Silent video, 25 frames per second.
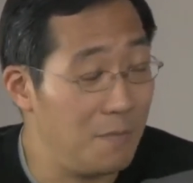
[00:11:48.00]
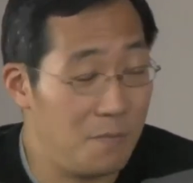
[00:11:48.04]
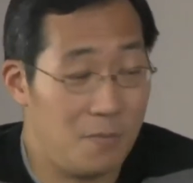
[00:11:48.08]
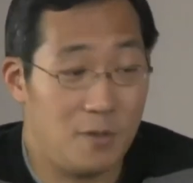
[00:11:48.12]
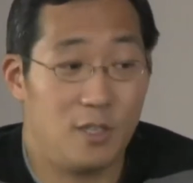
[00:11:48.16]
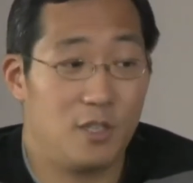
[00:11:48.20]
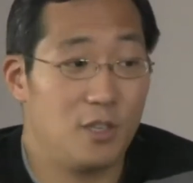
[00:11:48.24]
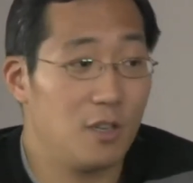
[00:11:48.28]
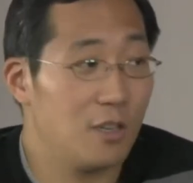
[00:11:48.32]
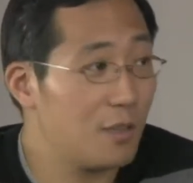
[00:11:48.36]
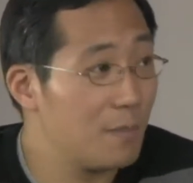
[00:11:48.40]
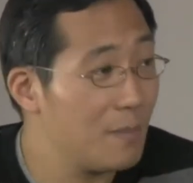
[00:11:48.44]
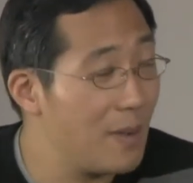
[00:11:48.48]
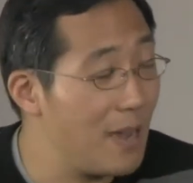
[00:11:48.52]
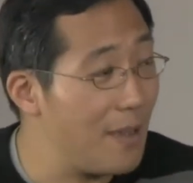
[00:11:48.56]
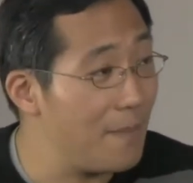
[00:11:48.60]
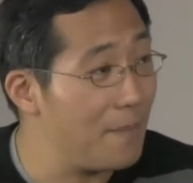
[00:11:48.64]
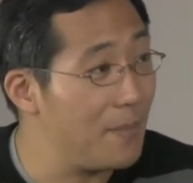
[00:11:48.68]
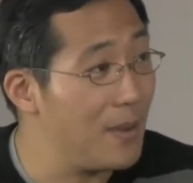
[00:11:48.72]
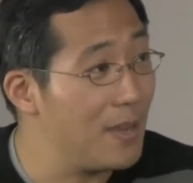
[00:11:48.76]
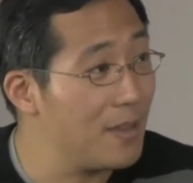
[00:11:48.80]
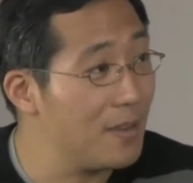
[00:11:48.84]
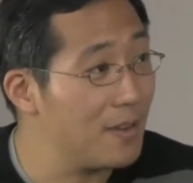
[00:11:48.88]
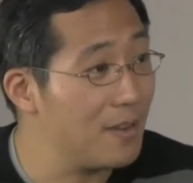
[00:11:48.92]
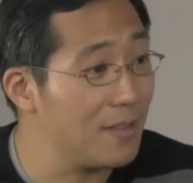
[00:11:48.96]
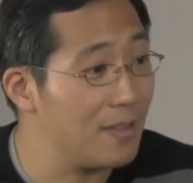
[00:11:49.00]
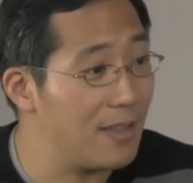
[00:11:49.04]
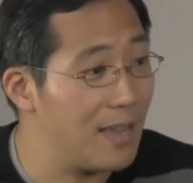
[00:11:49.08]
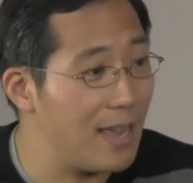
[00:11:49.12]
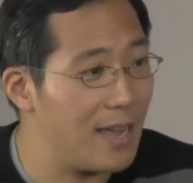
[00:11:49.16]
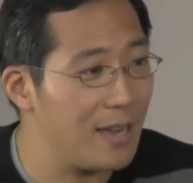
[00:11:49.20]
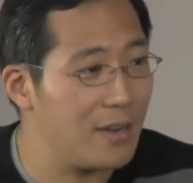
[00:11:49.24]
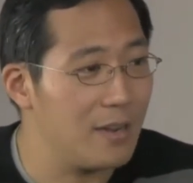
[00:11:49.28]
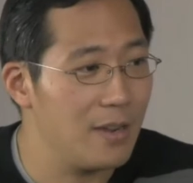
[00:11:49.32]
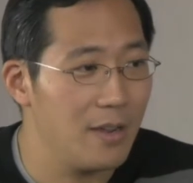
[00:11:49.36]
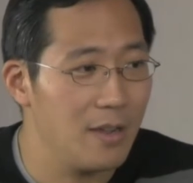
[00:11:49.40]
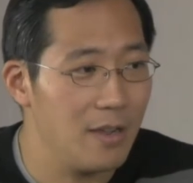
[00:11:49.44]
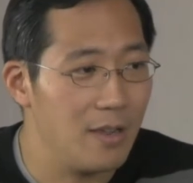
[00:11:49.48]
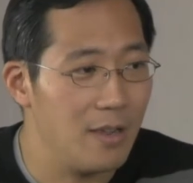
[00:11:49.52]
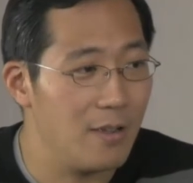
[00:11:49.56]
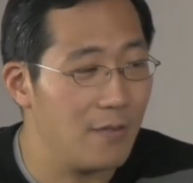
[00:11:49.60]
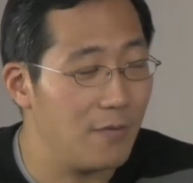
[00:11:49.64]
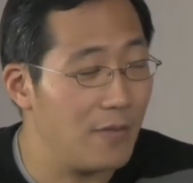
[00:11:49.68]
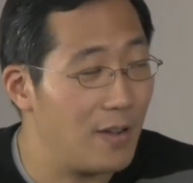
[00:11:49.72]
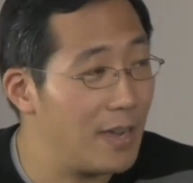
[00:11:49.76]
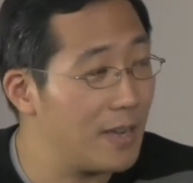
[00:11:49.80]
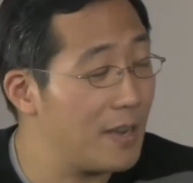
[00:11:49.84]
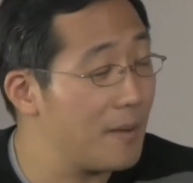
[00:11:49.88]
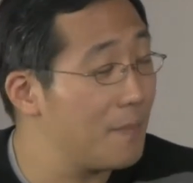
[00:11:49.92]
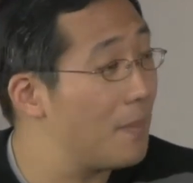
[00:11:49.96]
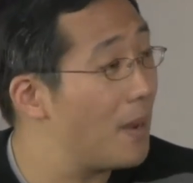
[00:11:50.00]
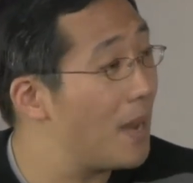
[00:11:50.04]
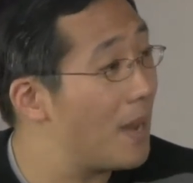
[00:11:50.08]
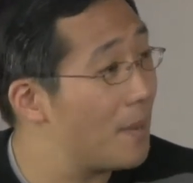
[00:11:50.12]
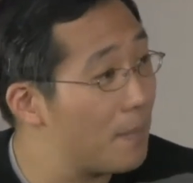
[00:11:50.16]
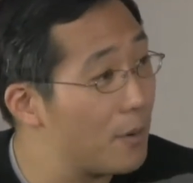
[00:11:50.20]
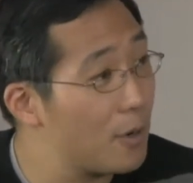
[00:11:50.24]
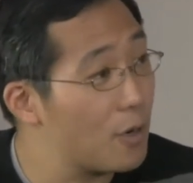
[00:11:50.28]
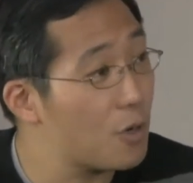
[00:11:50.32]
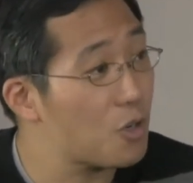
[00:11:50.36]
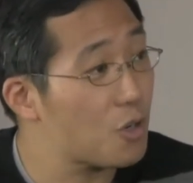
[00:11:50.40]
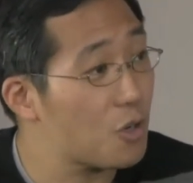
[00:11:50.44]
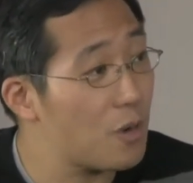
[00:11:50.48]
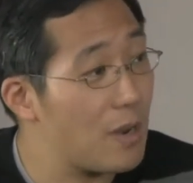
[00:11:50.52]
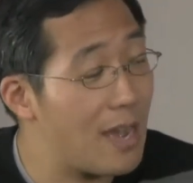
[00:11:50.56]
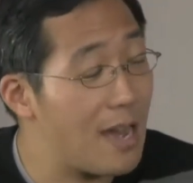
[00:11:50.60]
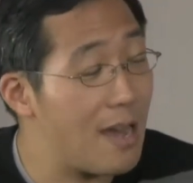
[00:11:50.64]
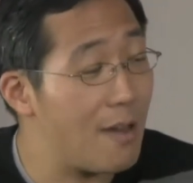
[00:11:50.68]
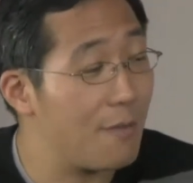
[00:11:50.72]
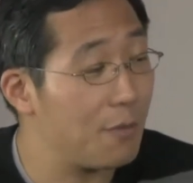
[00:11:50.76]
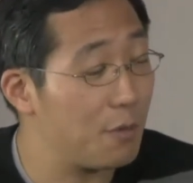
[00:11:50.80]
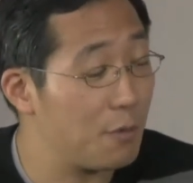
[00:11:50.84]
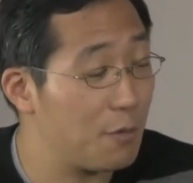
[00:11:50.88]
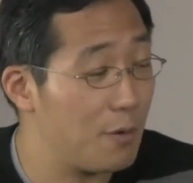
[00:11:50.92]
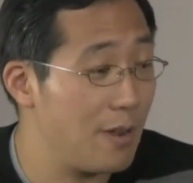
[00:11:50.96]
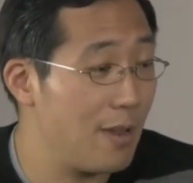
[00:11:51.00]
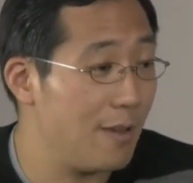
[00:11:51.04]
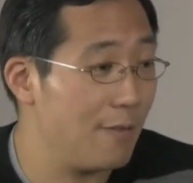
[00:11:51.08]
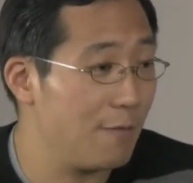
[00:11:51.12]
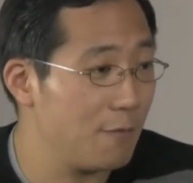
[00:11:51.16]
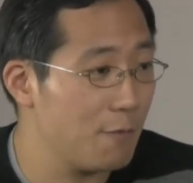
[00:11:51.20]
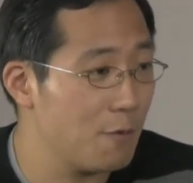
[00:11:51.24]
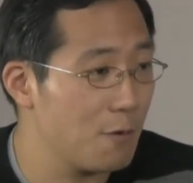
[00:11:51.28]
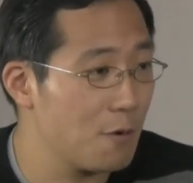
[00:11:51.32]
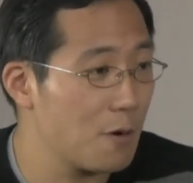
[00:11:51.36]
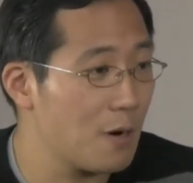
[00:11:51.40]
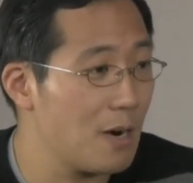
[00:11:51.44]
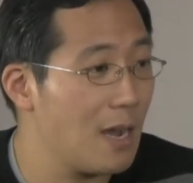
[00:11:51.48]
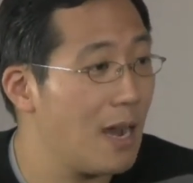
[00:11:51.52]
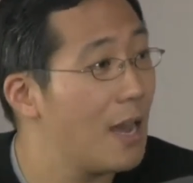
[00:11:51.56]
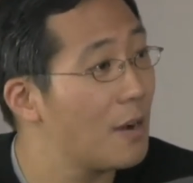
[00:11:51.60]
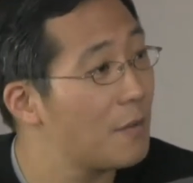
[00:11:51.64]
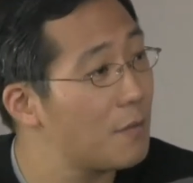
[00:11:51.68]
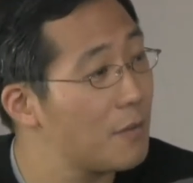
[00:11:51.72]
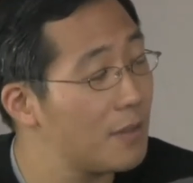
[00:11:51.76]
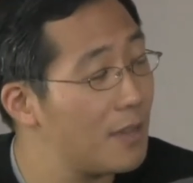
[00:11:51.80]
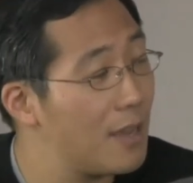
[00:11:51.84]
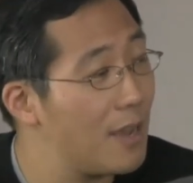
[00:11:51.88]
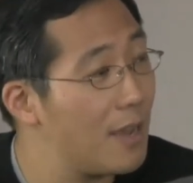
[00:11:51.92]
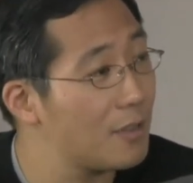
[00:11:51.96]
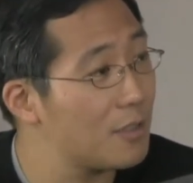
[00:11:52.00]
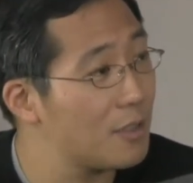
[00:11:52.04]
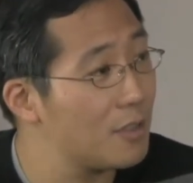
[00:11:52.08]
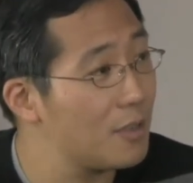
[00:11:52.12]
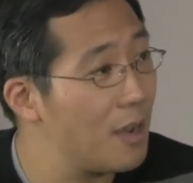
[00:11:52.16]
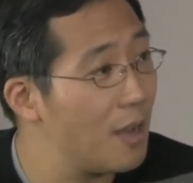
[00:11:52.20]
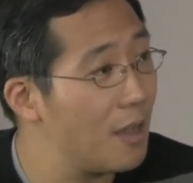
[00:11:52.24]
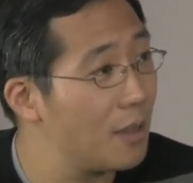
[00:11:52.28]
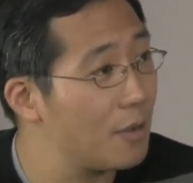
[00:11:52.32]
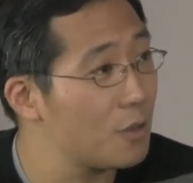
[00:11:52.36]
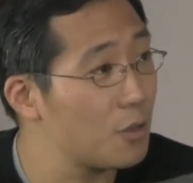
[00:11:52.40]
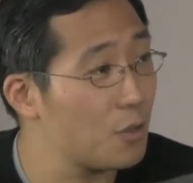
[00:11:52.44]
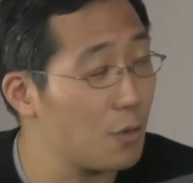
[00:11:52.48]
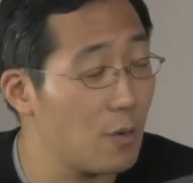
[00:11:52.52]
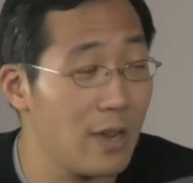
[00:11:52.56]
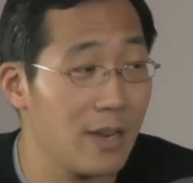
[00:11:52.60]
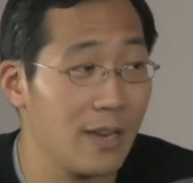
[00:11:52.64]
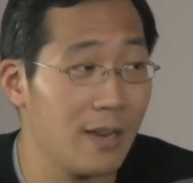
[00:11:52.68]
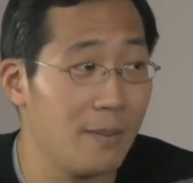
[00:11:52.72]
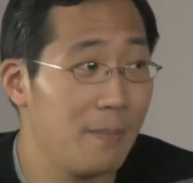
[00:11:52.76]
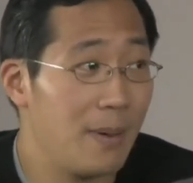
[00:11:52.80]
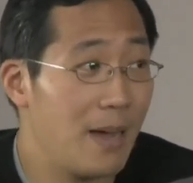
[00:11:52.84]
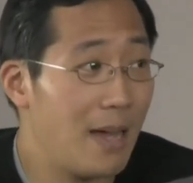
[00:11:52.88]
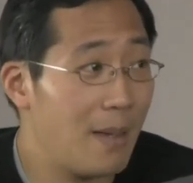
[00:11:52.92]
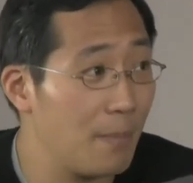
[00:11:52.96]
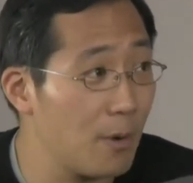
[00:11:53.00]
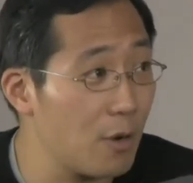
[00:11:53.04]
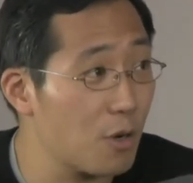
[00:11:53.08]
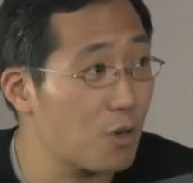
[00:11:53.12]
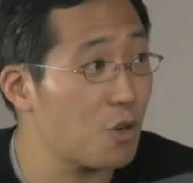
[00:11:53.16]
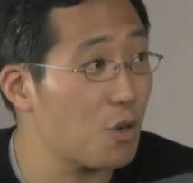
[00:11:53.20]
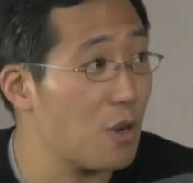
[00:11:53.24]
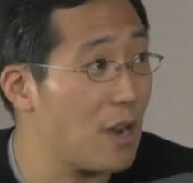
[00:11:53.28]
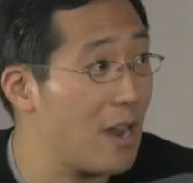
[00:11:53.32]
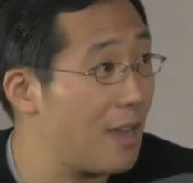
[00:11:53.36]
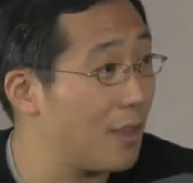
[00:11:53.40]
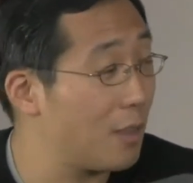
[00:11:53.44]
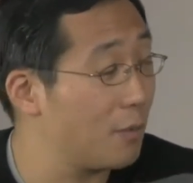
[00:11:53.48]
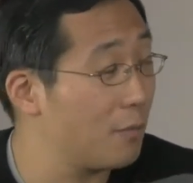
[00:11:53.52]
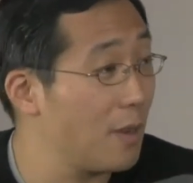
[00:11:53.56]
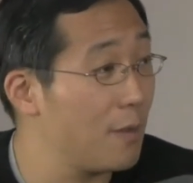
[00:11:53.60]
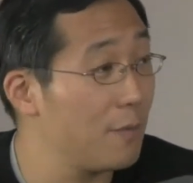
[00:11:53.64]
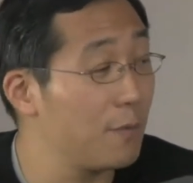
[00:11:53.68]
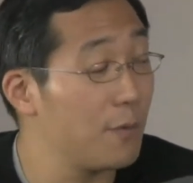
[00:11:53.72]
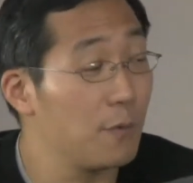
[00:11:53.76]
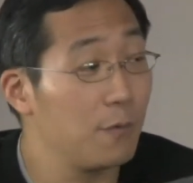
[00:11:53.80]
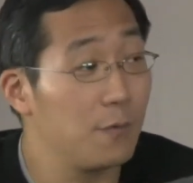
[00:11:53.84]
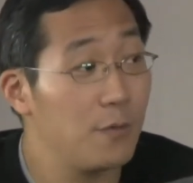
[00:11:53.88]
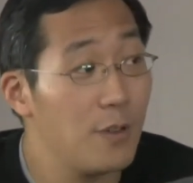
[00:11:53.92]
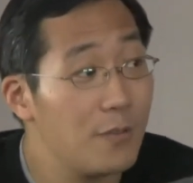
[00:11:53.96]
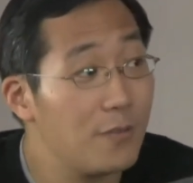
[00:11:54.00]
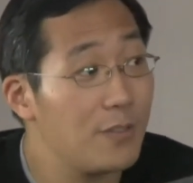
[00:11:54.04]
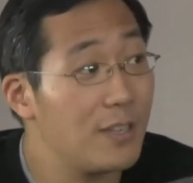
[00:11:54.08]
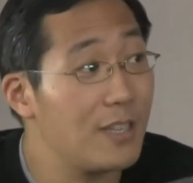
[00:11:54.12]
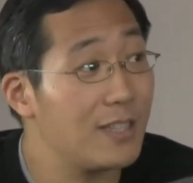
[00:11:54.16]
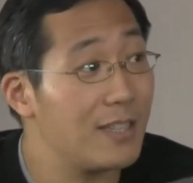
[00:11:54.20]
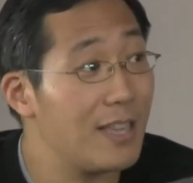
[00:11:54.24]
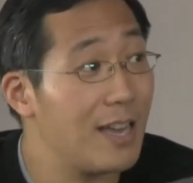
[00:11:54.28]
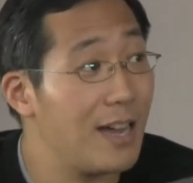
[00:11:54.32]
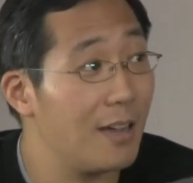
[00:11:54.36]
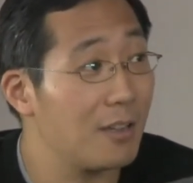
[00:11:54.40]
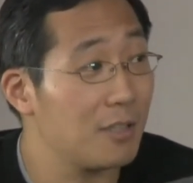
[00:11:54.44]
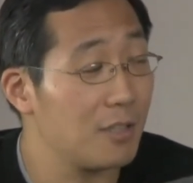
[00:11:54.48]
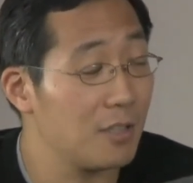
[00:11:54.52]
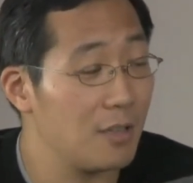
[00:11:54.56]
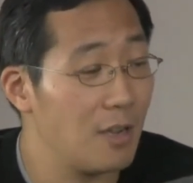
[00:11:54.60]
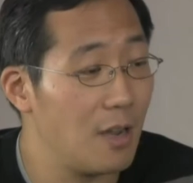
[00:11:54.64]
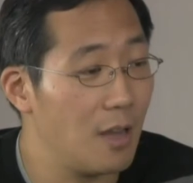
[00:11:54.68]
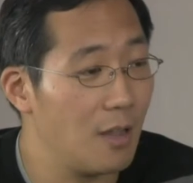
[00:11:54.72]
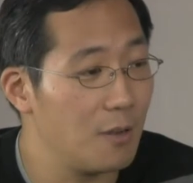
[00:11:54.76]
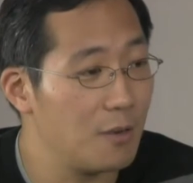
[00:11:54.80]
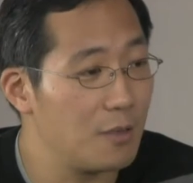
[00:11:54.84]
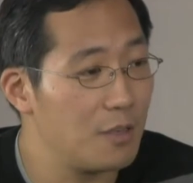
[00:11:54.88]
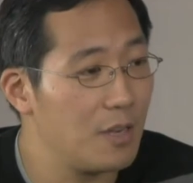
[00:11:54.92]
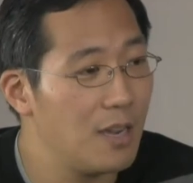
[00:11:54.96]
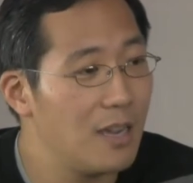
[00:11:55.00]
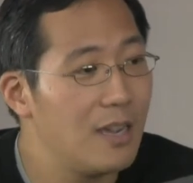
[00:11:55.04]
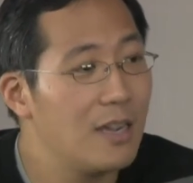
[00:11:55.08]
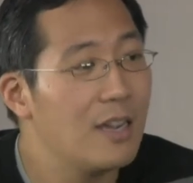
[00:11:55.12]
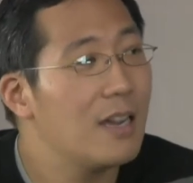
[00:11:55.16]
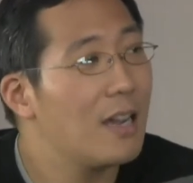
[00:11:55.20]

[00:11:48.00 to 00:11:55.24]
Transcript: It's just my opinion that if I can buy Berkshire Hathaway for $100,000 or I can buy Berkshire Hathaway for $50,000,